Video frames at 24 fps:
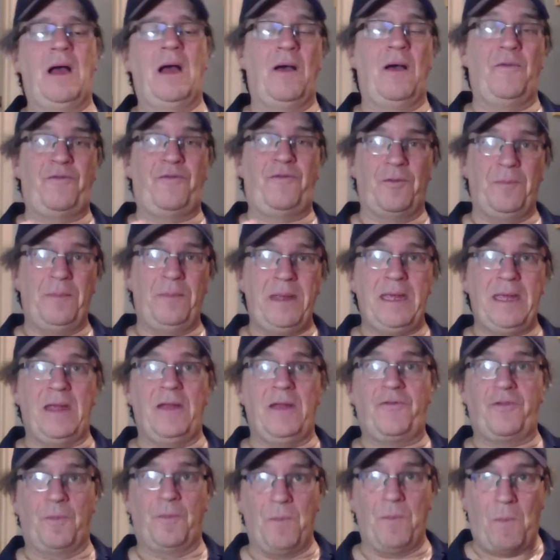For me,
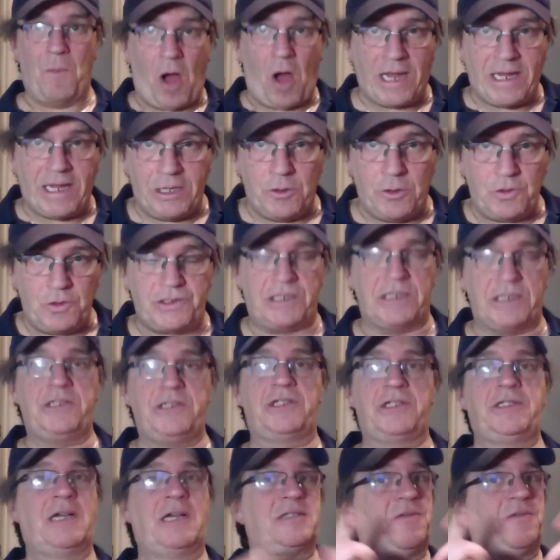for my
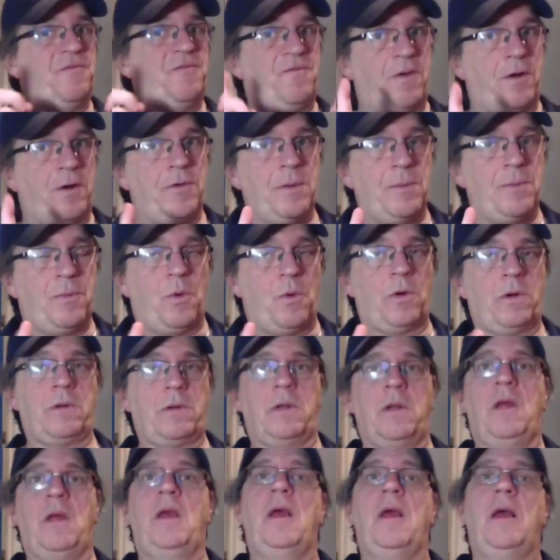usage, that's very
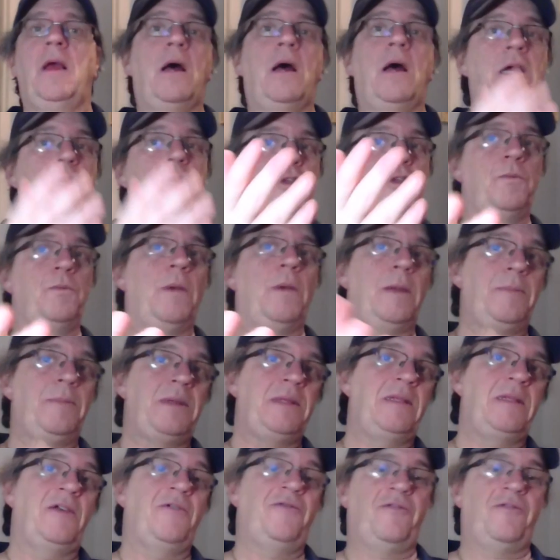important. You might be
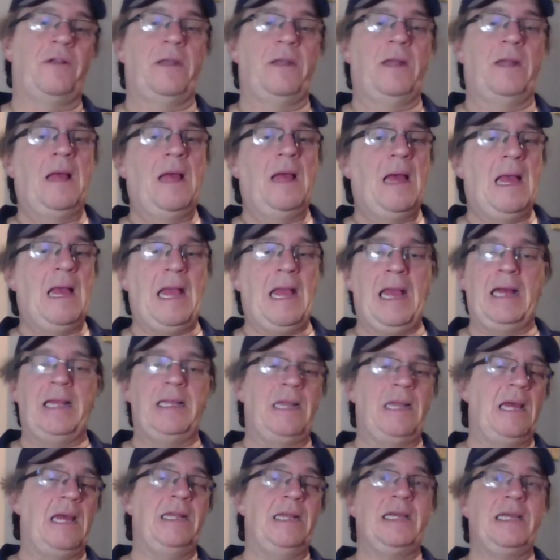different.
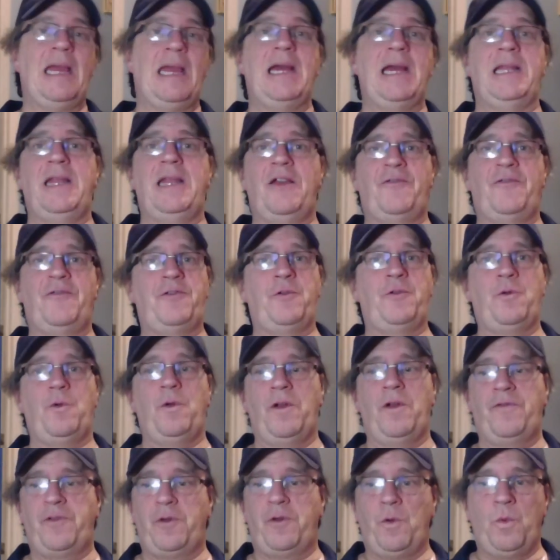And again, if
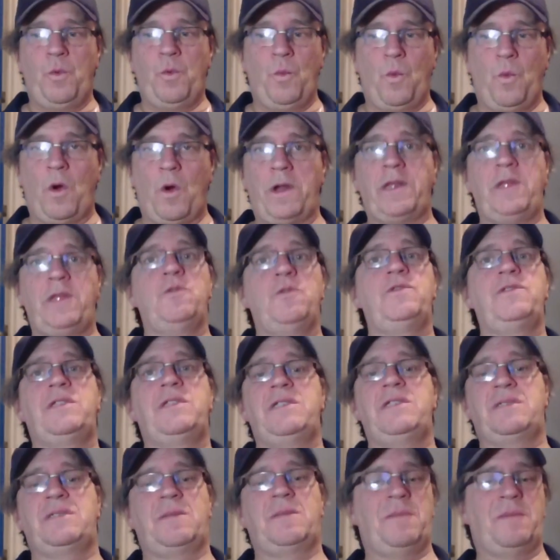you want to use
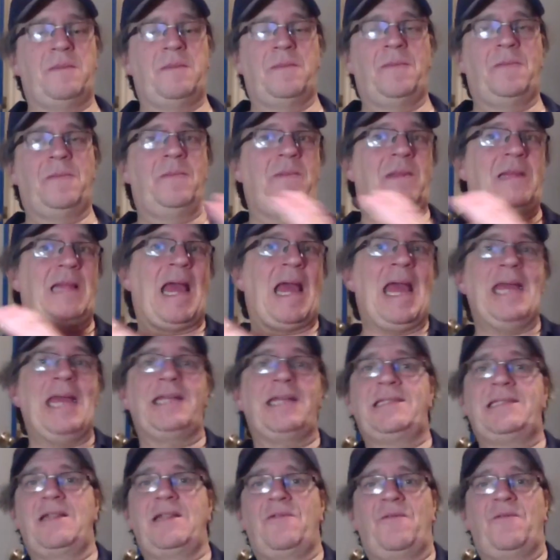these
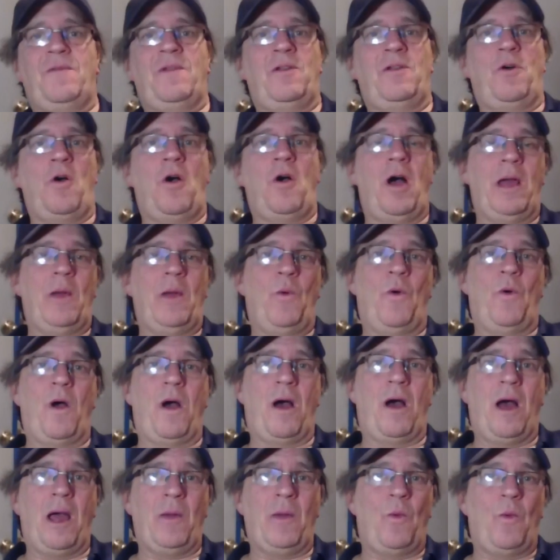tanks at
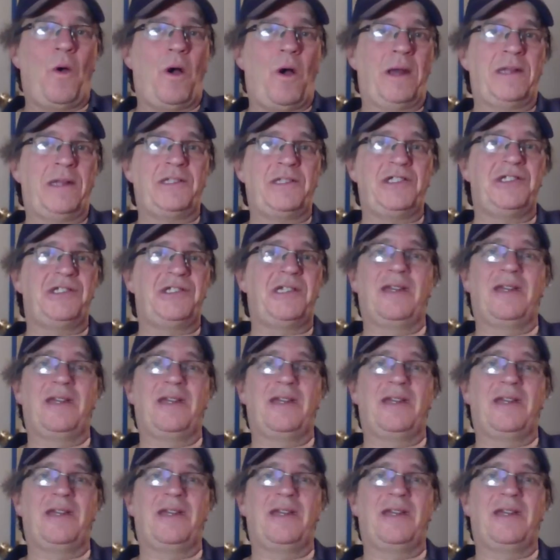high wattages,